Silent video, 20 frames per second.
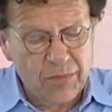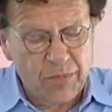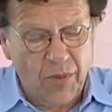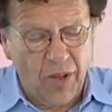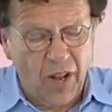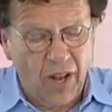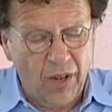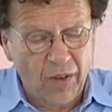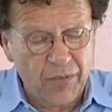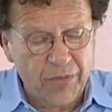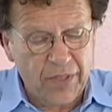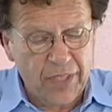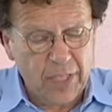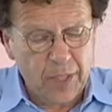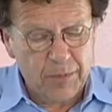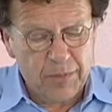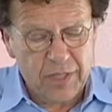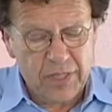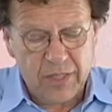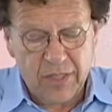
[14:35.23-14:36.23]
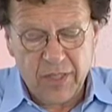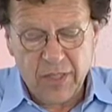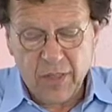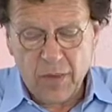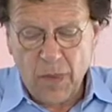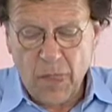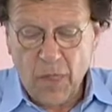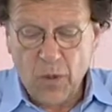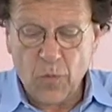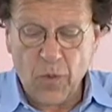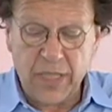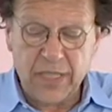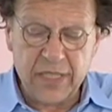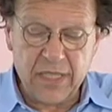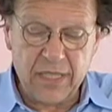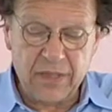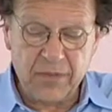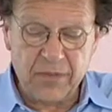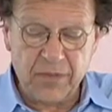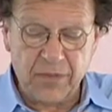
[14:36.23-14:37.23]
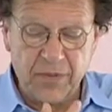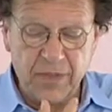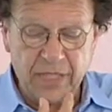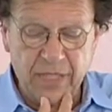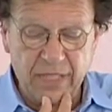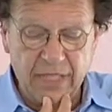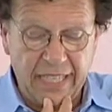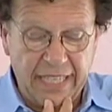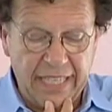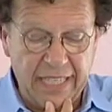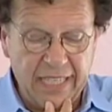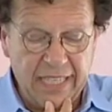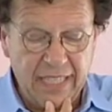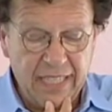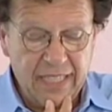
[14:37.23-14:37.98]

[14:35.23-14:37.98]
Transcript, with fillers: Paul Phillips, what does it feel like